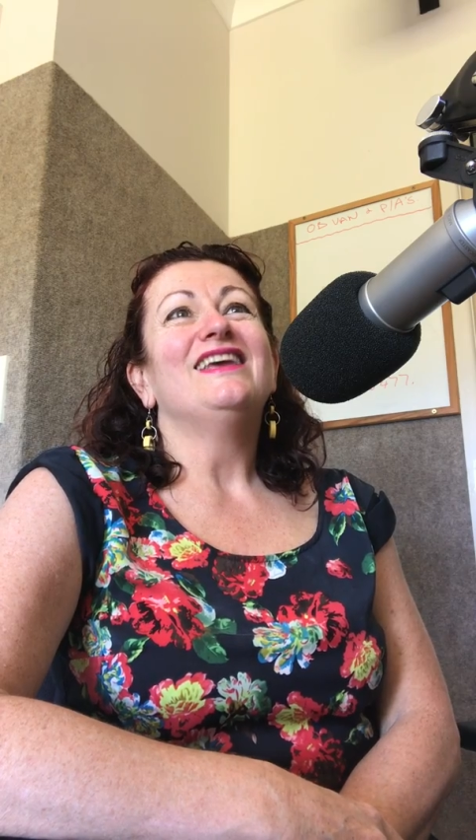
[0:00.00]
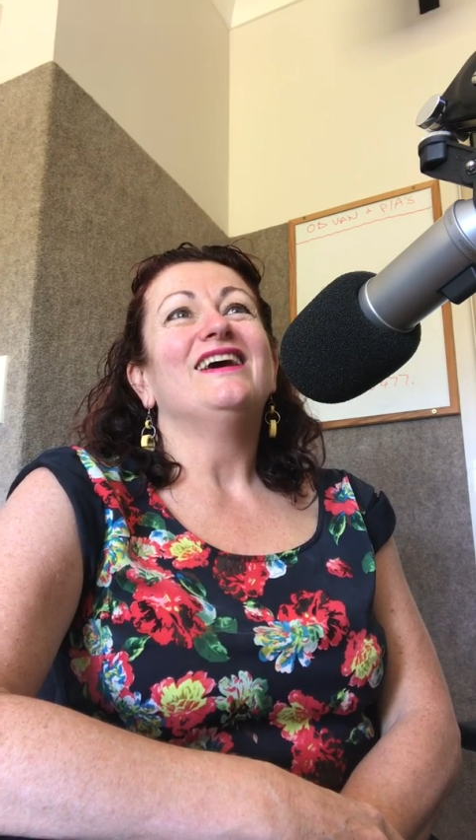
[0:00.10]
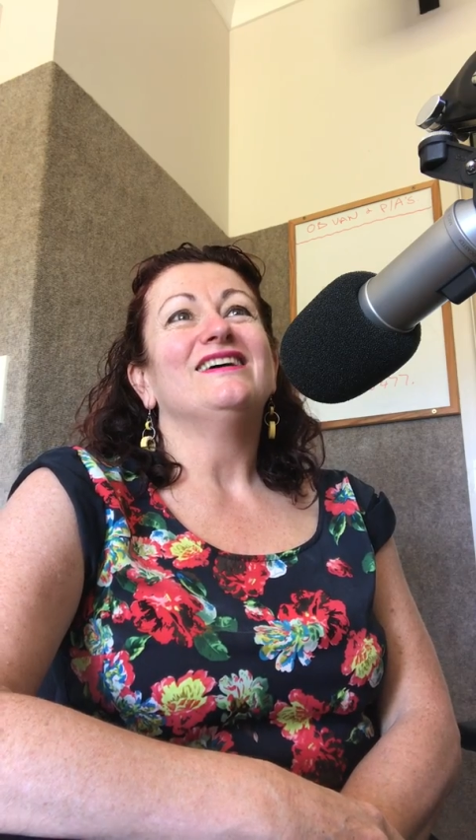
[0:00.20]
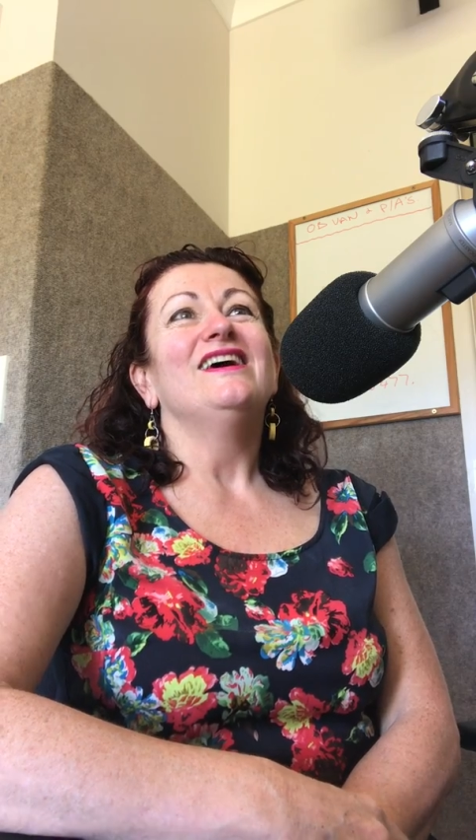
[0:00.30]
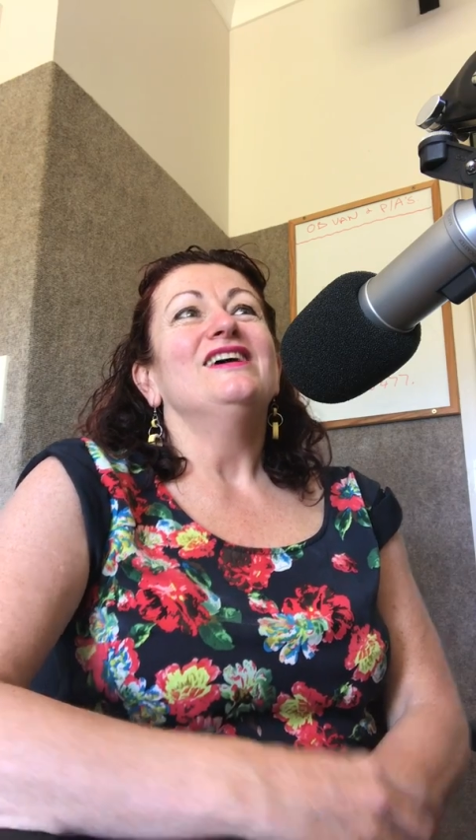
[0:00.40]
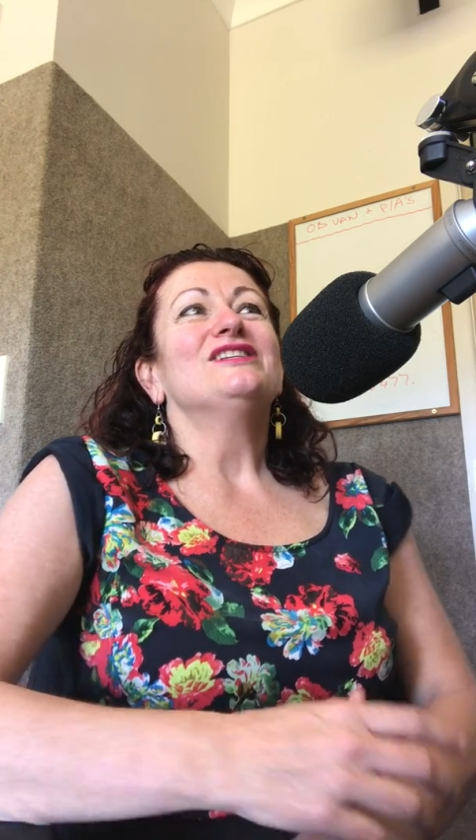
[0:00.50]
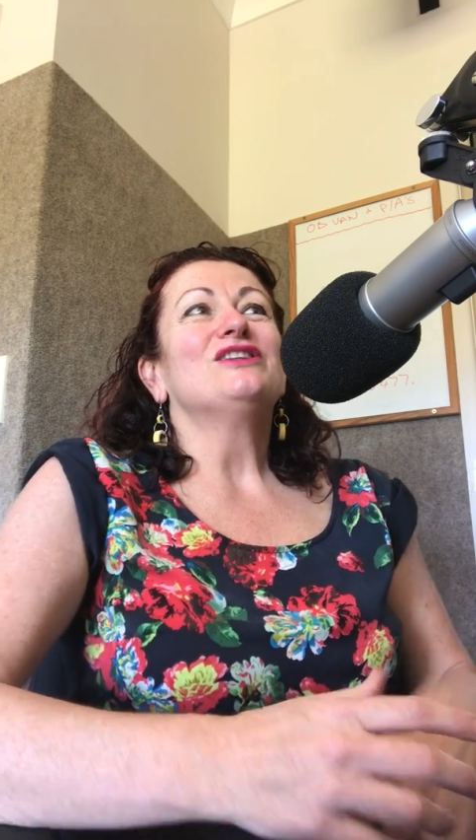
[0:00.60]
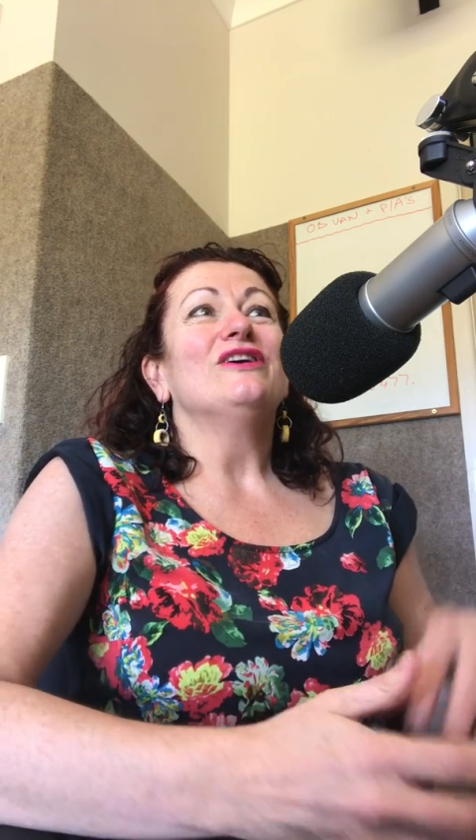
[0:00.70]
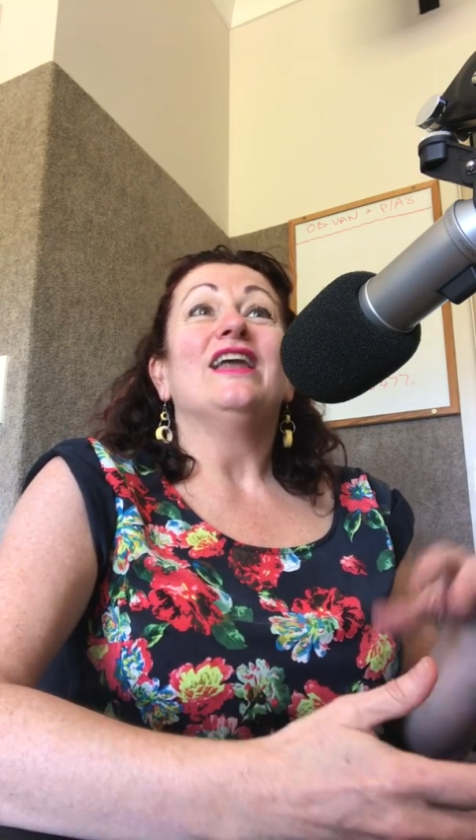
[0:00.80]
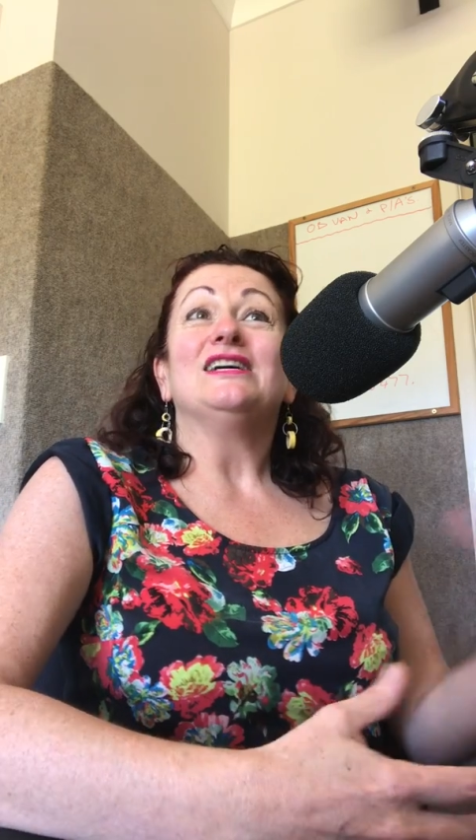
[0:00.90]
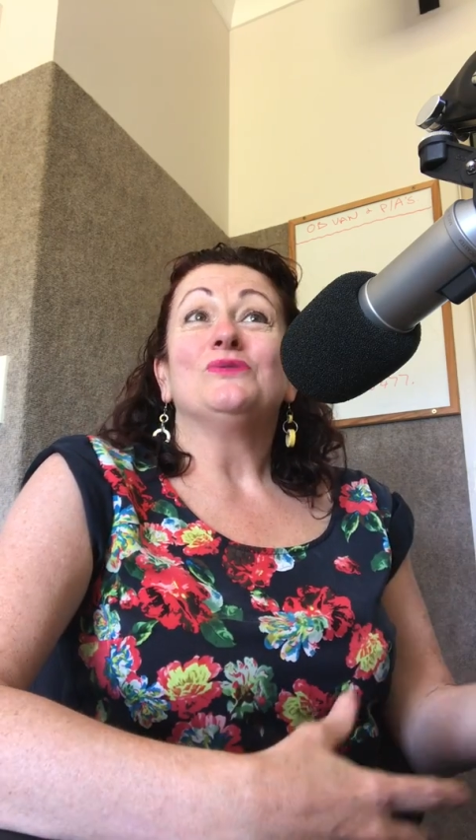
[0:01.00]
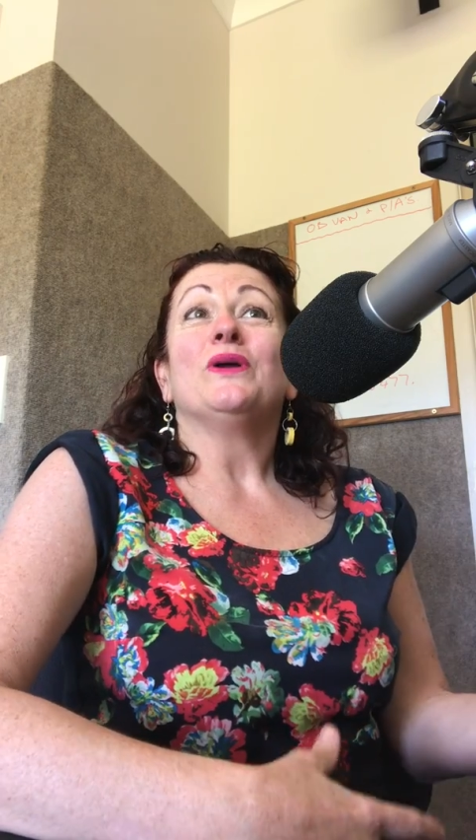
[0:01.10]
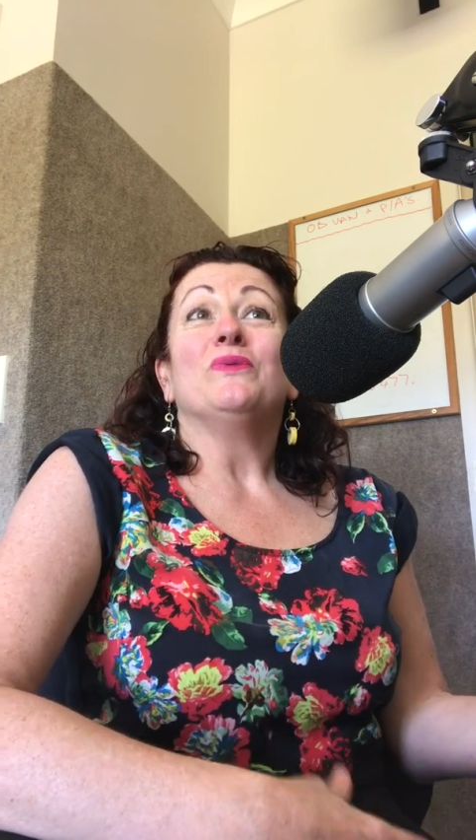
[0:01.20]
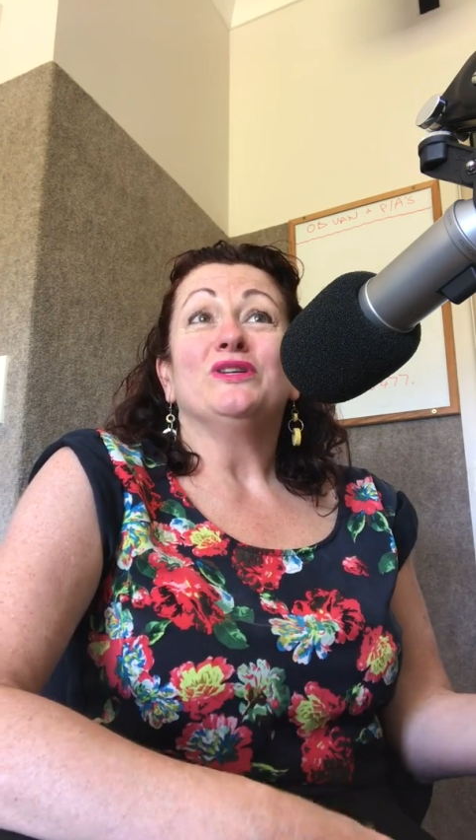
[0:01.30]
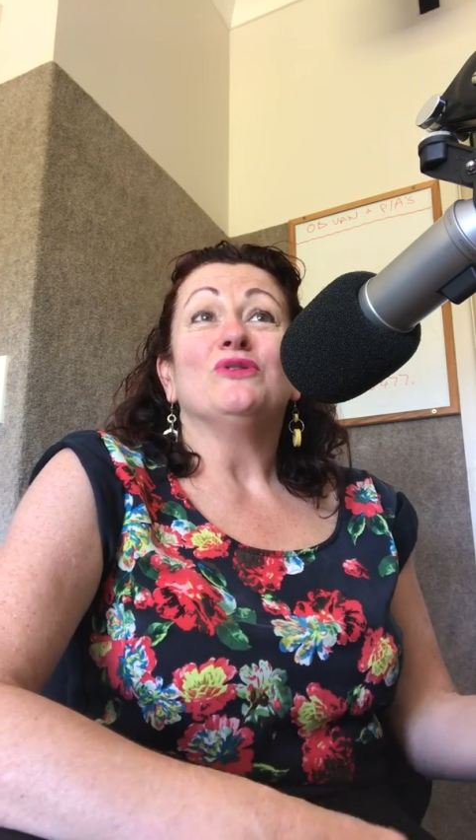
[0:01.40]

Yeah. So last week we